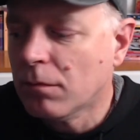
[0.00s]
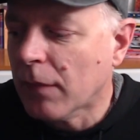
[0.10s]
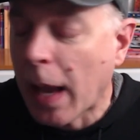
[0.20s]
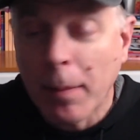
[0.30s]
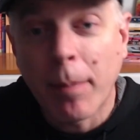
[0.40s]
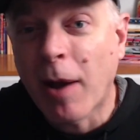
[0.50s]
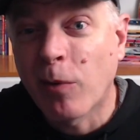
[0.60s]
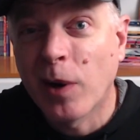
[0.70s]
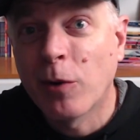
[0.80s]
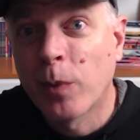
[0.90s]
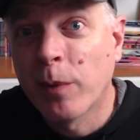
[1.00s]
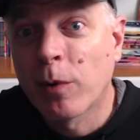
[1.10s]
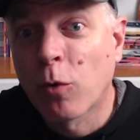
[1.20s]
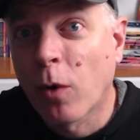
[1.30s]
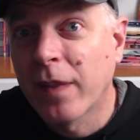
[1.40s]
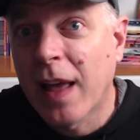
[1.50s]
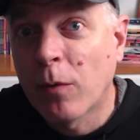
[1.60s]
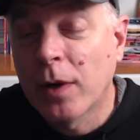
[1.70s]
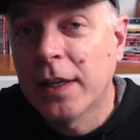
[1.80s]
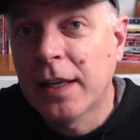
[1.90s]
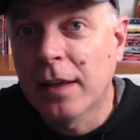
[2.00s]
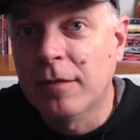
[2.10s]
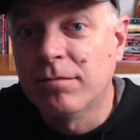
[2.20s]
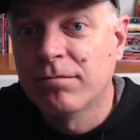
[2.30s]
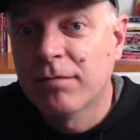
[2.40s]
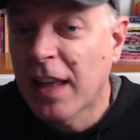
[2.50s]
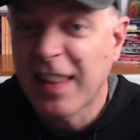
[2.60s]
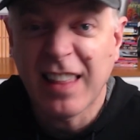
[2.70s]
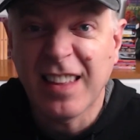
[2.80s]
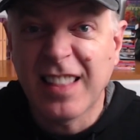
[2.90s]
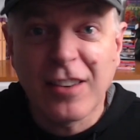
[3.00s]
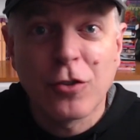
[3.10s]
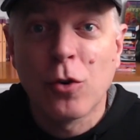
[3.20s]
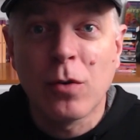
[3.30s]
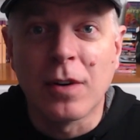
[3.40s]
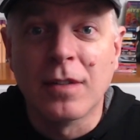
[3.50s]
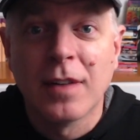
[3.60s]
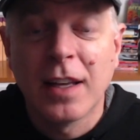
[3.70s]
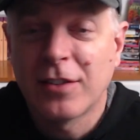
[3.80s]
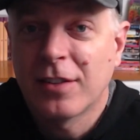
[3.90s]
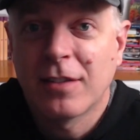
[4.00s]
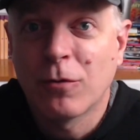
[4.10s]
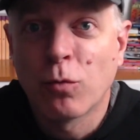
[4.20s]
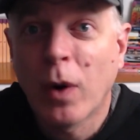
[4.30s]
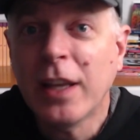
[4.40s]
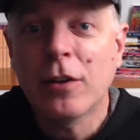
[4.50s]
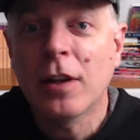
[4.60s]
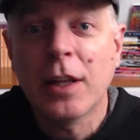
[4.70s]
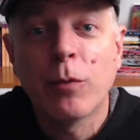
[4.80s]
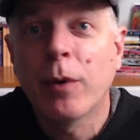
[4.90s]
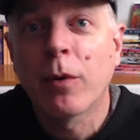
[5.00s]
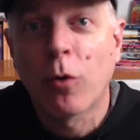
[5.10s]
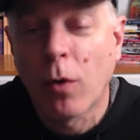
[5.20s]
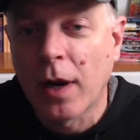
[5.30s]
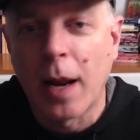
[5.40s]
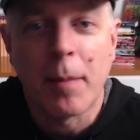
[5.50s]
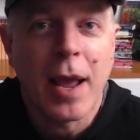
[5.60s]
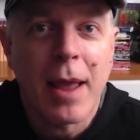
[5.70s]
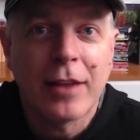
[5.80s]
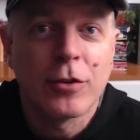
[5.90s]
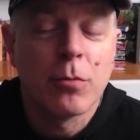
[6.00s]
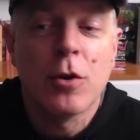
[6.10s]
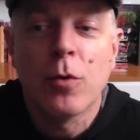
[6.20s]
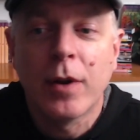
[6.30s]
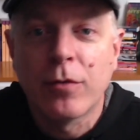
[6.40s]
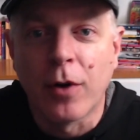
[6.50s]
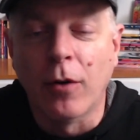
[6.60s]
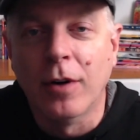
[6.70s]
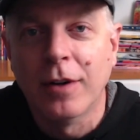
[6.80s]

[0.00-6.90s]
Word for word: I'm about ready to re-record that one again. And I think that's cool. It's regularly re recorded. I might add some new info.